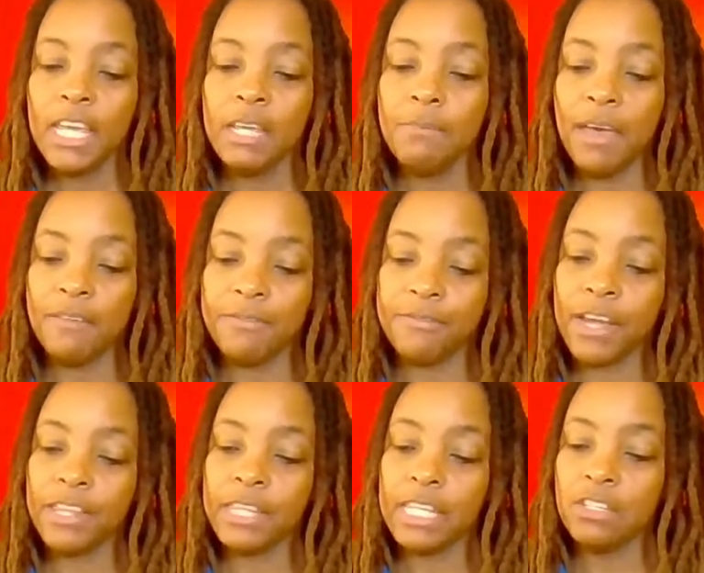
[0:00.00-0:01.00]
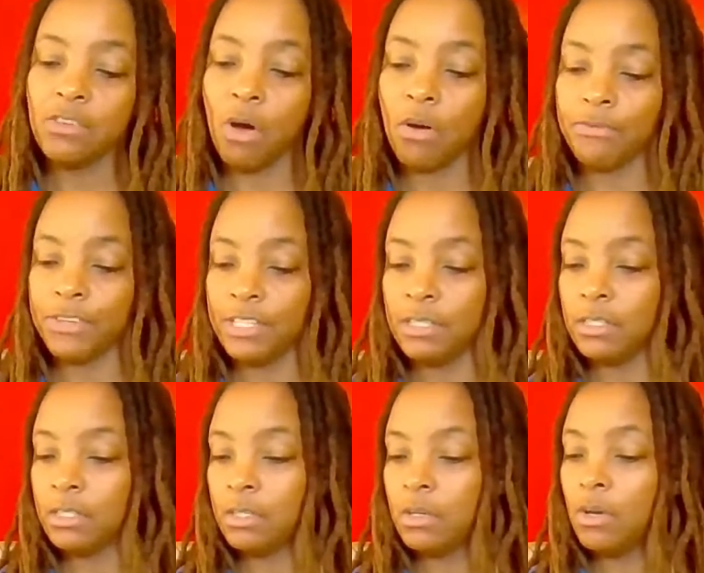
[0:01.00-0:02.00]
He met friendly
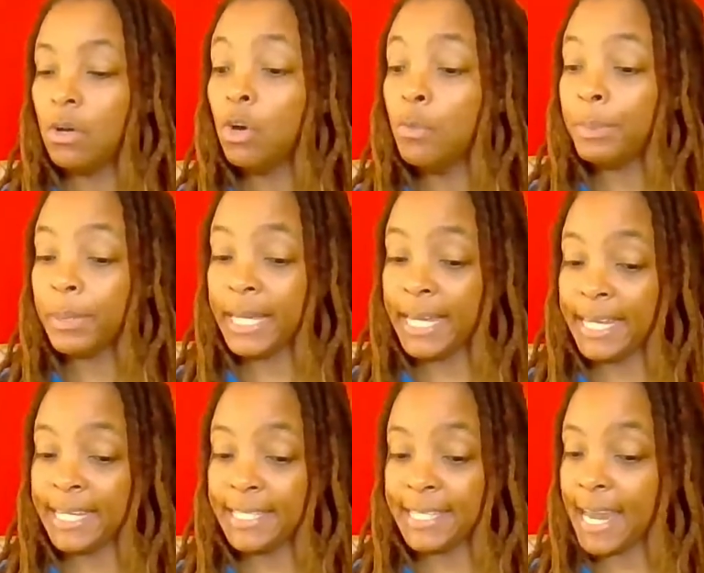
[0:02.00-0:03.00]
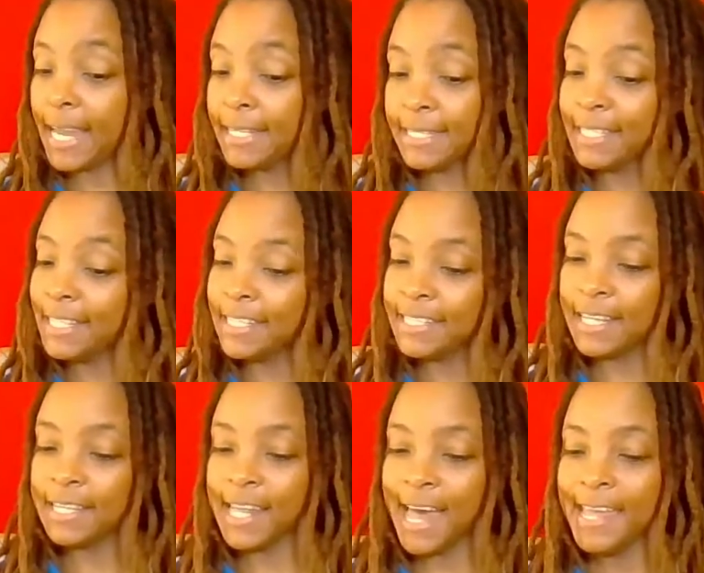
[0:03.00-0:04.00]
dolphins who played and danced in the
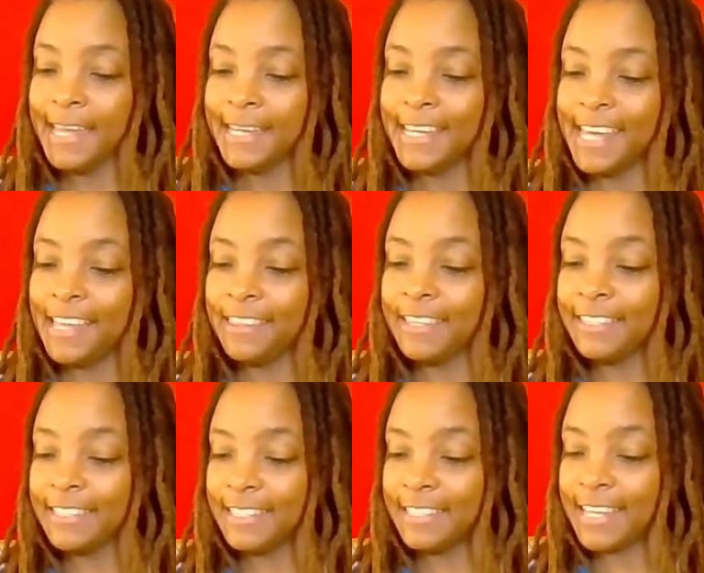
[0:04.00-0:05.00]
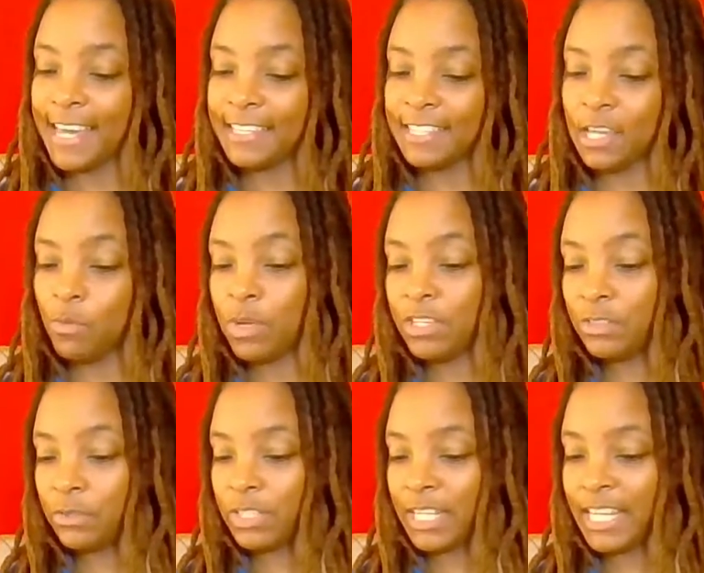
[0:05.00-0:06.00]
sunlight and listened as they
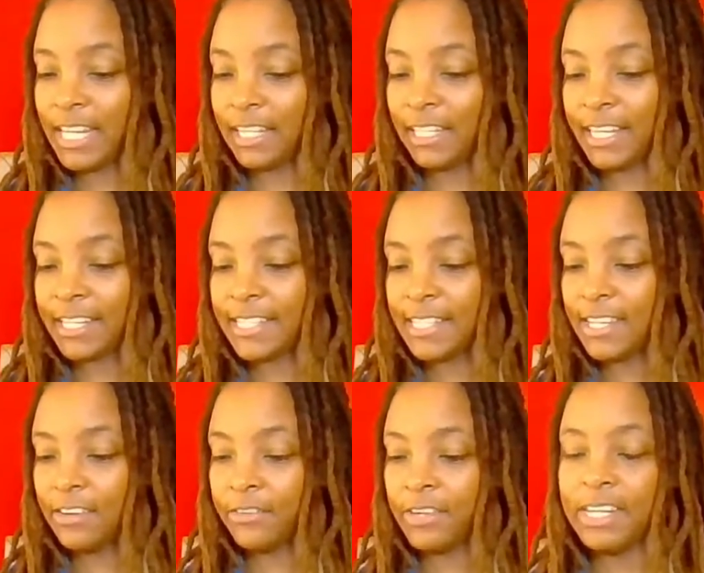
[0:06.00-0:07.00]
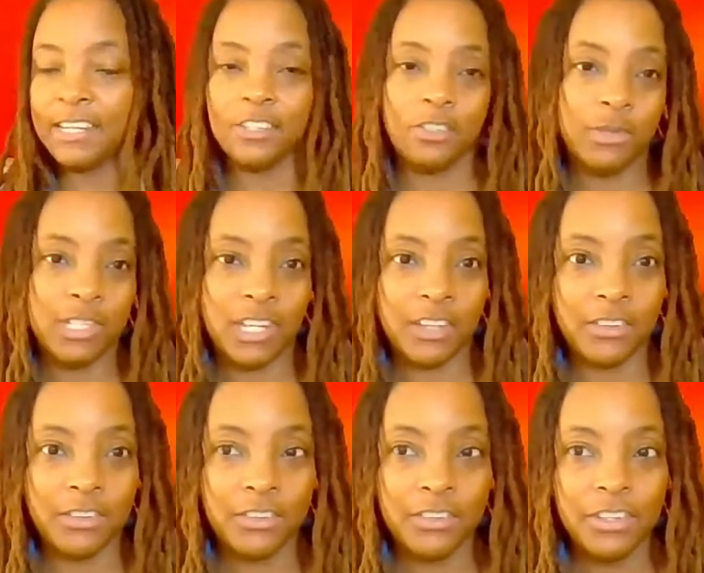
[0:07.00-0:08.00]
whistled and clicked their greetings to each
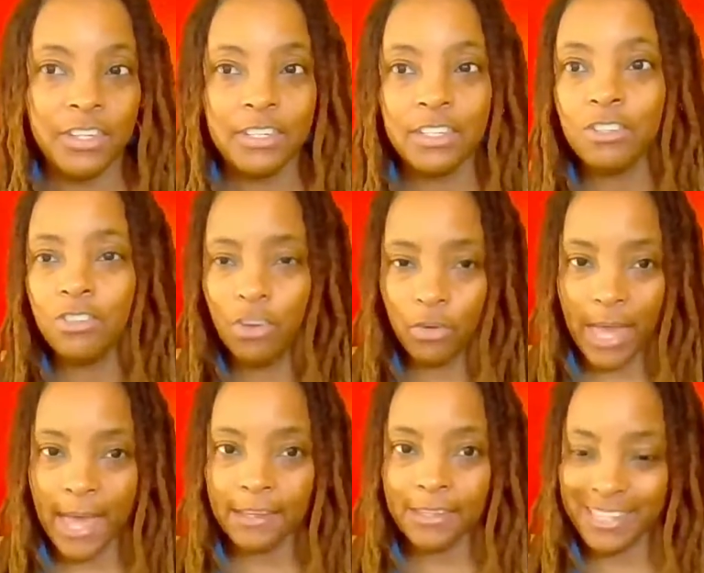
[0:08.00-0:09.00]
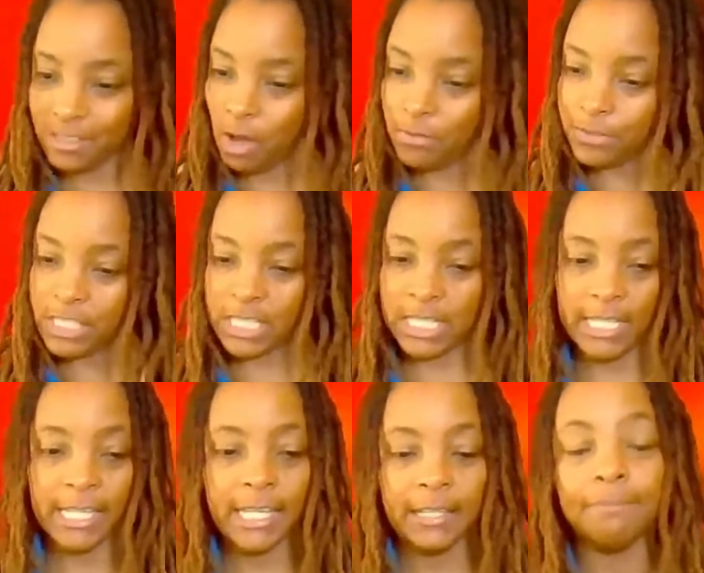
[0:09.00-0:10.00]
other. Did you know that dolphins
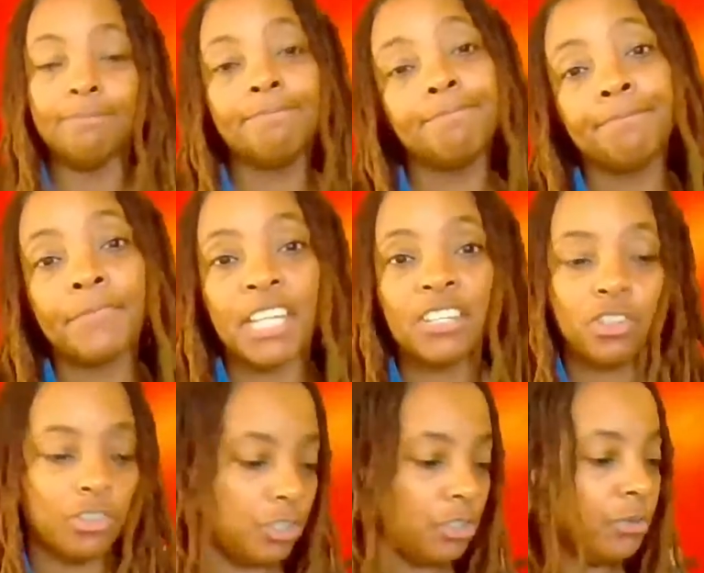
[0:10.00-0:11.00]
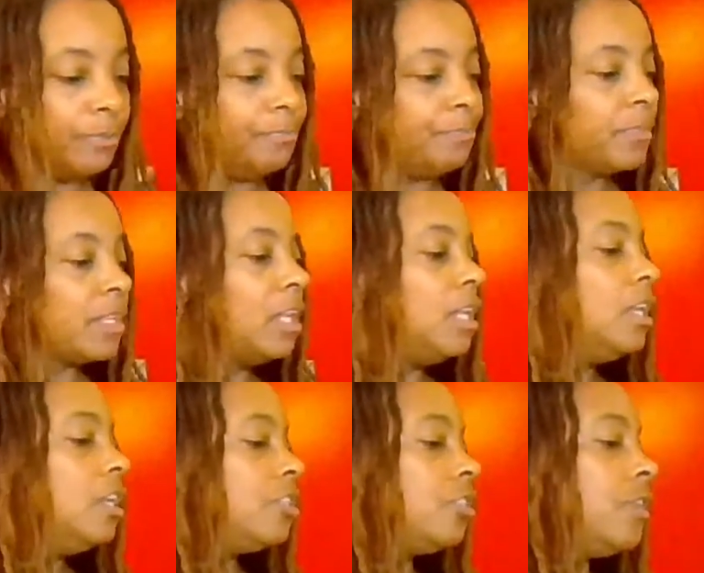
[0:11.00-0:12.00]
click? They sure do.
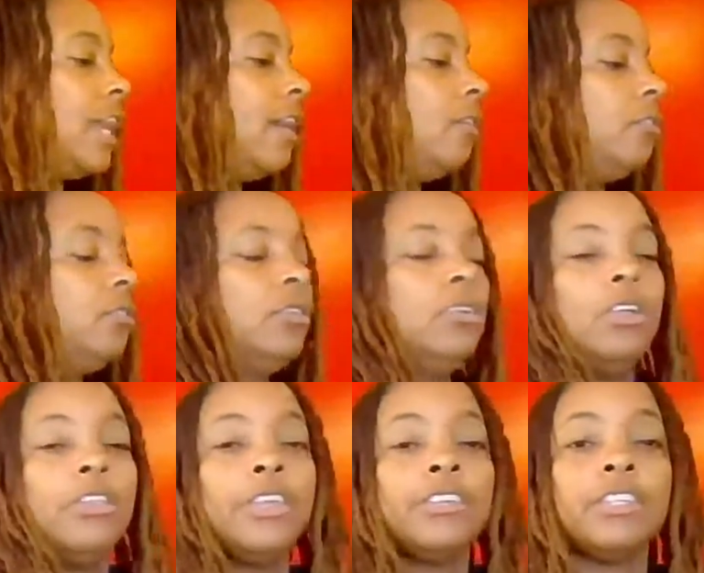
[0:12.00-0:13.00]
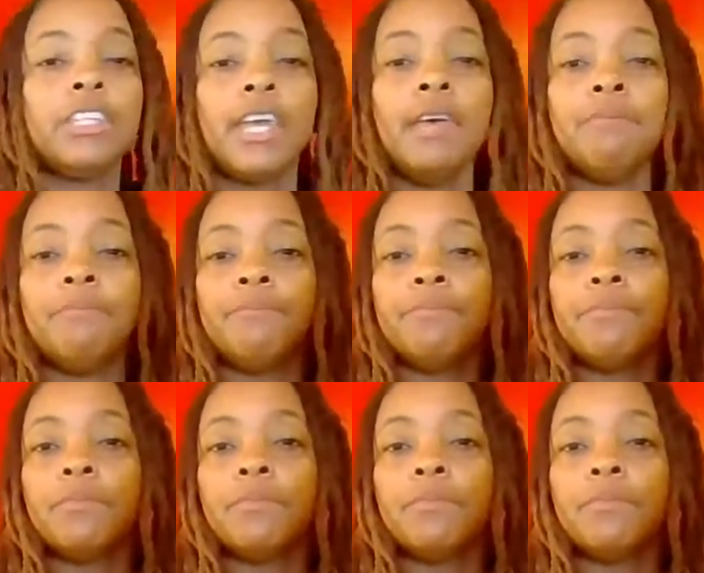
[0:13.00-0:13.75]
So now, this is him.